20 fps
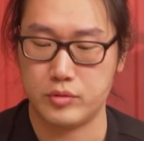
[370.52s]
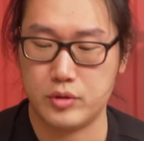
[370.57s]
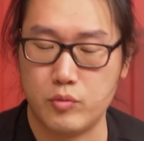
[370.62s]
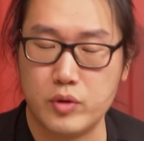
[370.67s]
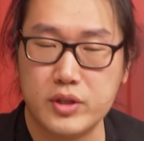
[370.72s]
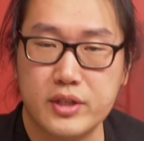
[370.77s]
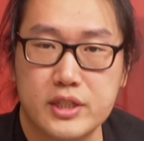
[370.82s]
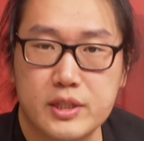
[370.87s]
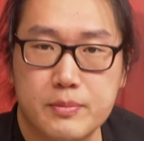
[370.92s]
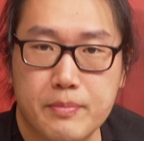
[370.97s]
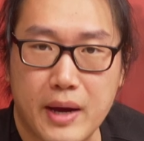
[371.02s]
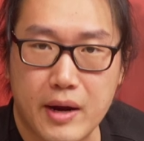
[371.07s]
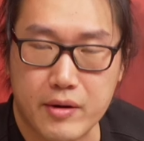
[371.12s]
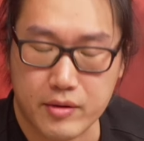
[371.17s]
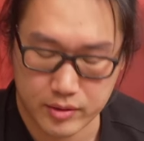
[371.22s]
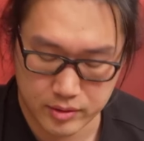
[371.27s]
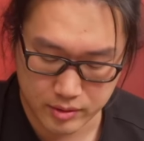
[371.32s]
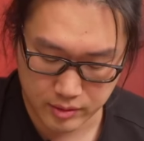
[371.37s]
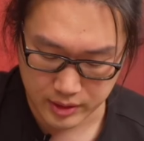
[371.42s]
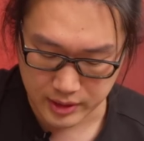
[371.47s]
So what does
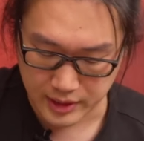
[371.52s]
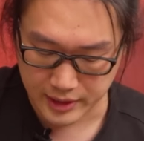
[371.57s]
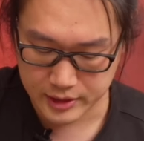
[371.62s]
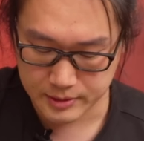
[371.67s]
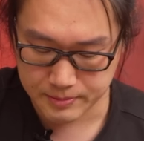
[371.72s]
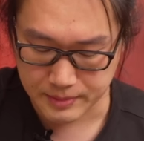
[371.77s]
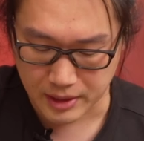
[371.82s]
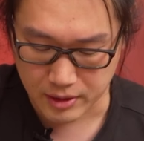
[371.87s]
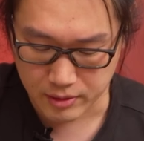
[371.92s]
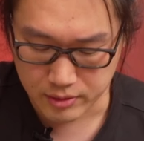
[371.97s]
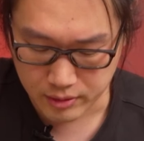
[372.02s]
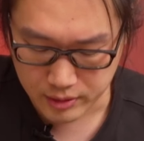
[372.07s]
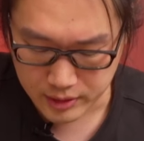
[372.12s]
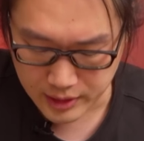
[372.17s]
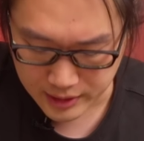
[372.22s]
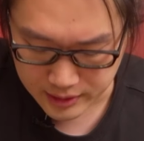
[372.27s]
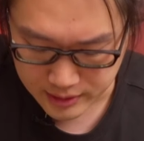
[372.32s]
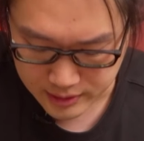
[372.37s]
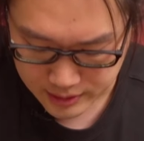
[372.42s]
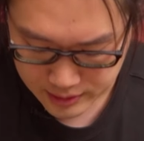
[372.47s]
spiral look like? Spiral look
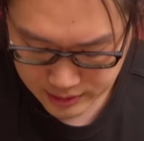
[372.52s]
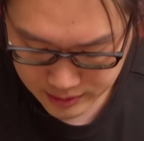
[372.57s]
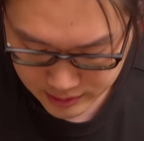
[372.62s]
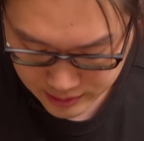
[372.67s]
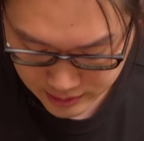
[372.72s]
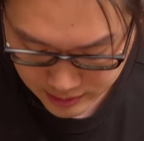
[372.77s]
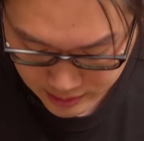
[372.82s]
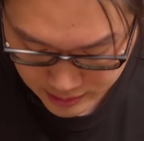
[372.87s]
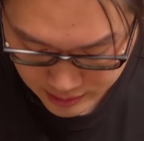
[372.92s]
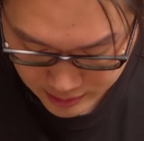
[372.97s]
like this.